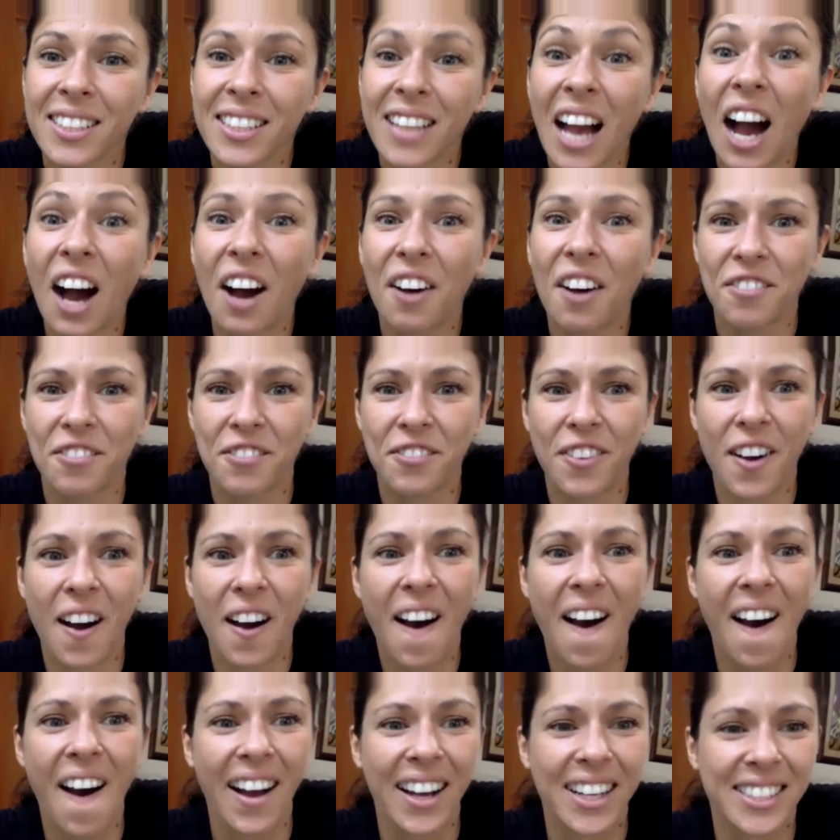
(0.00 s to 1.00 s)
A
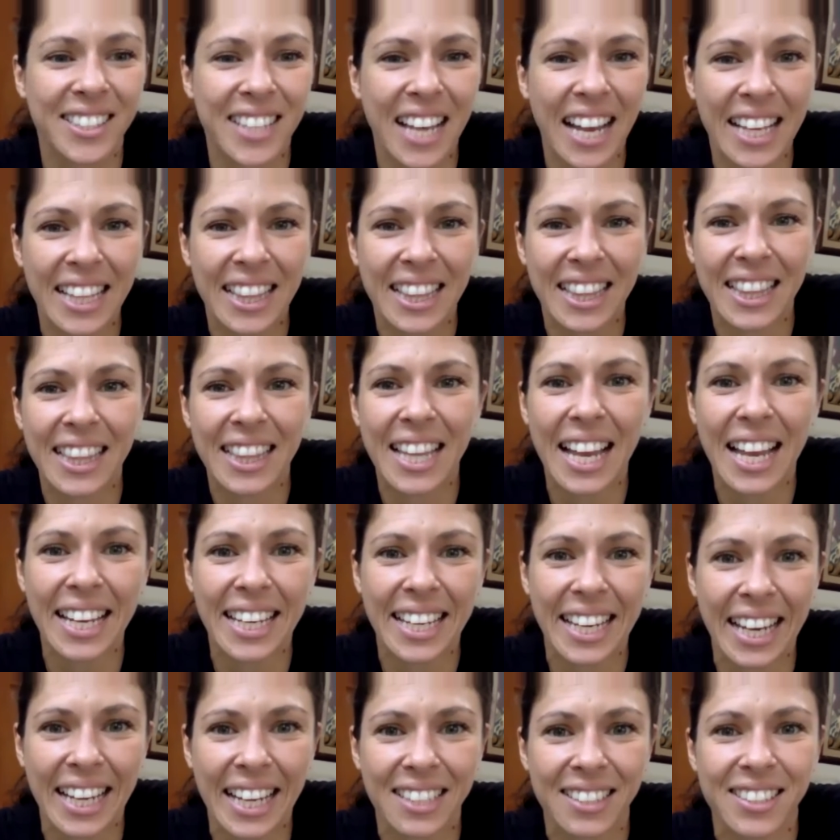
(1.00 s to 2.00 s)
fox. I like
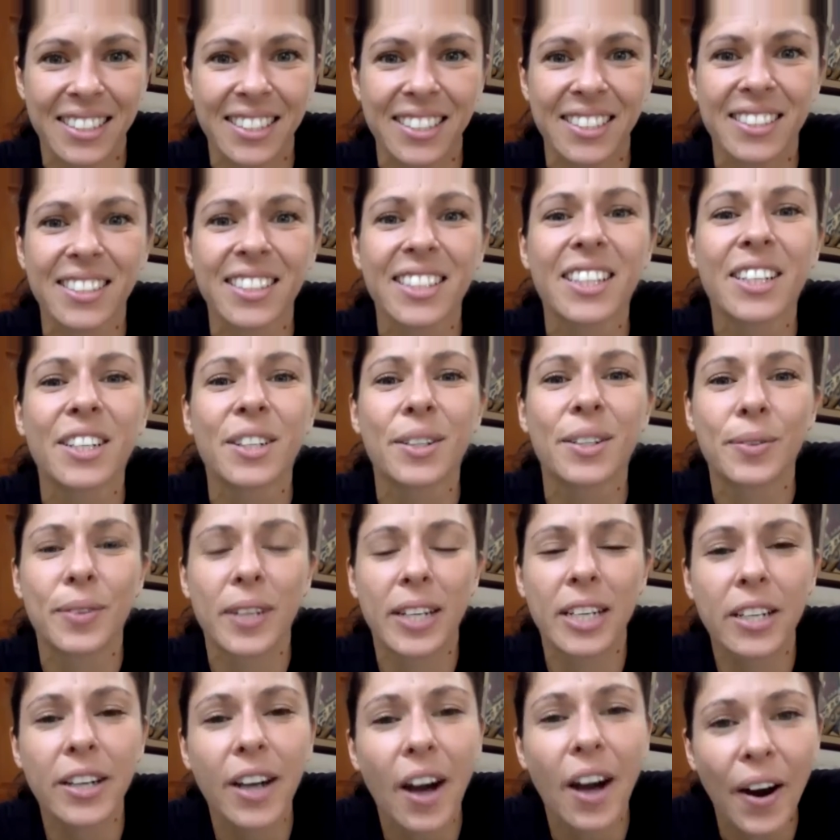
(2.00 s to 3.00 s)
it.
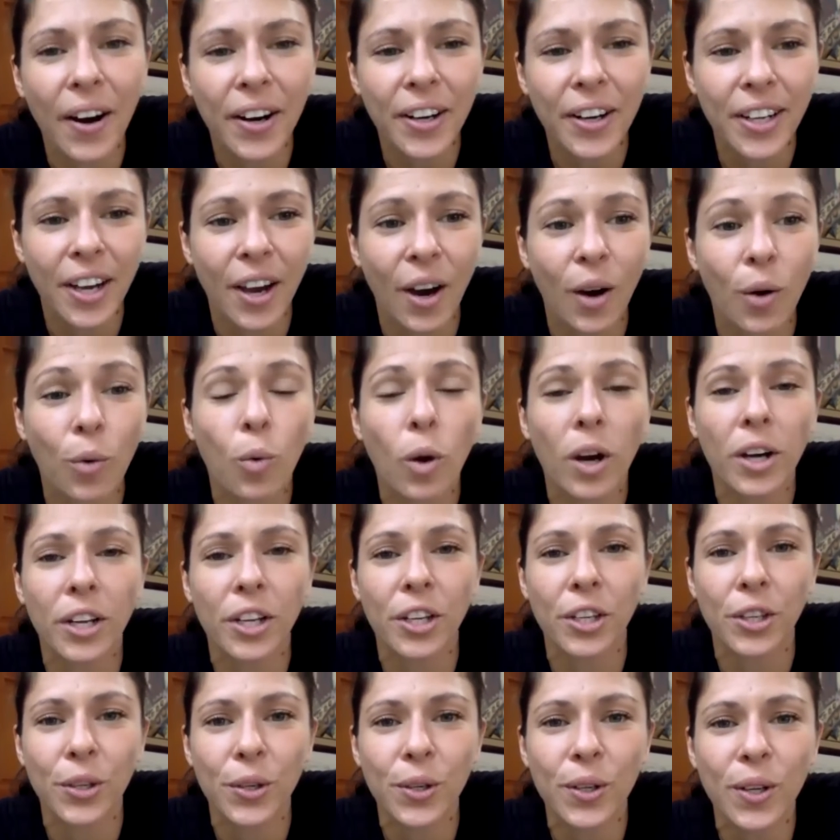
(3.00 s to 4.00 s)
Ricardo, what are
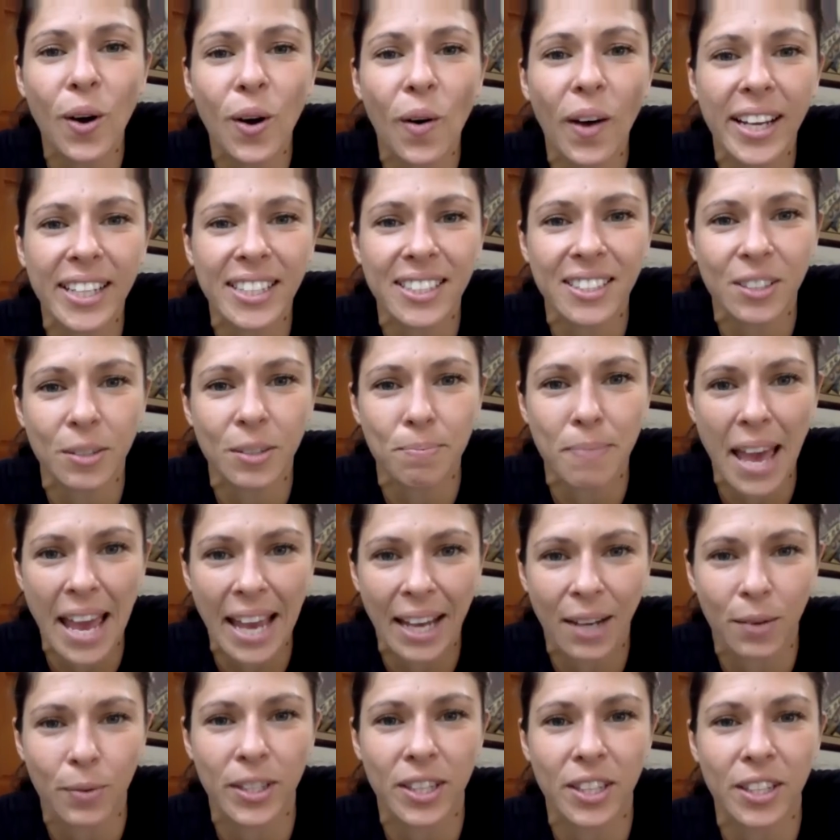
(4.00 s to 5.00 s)
you going to
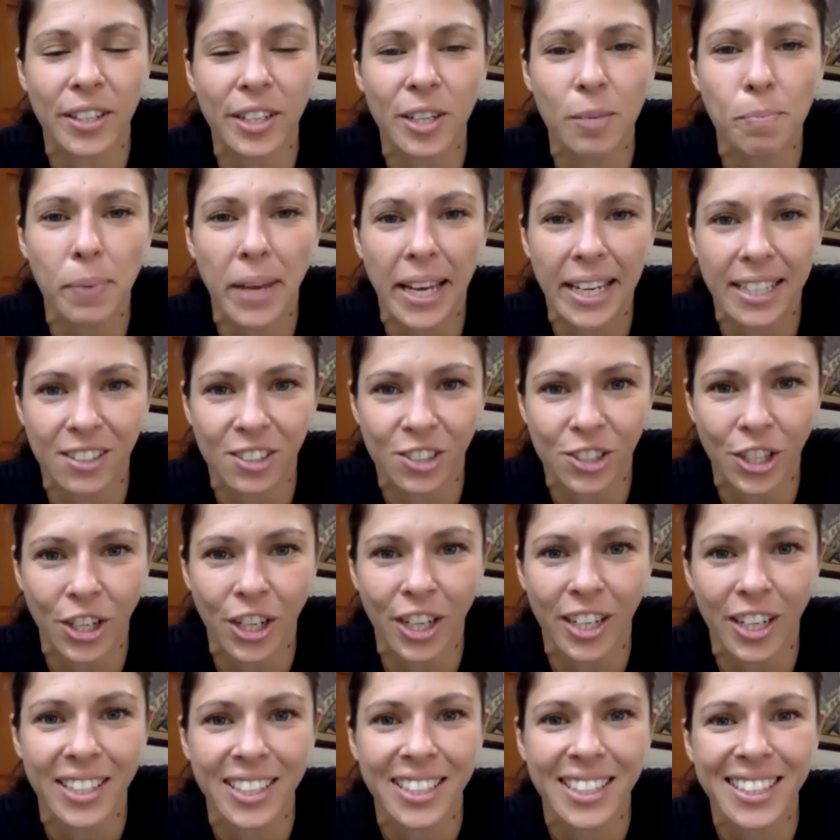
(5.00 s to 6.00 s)
make with your picture?